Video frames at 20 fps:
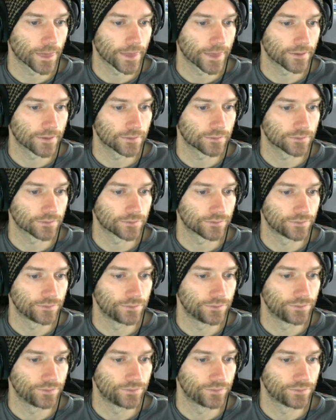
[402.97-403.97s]

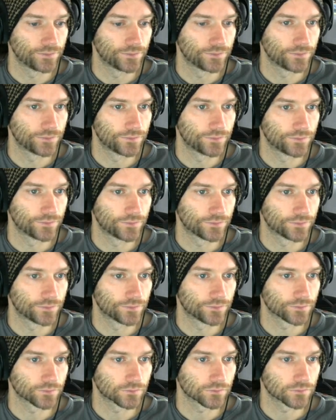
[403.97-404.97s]

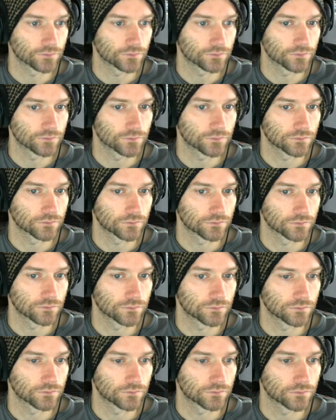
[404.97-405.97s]

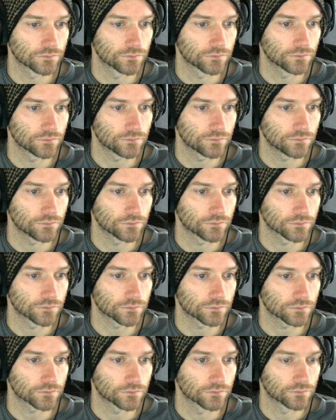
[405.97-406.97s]

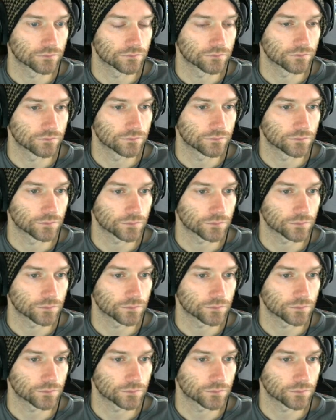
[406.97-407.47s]
[no speech]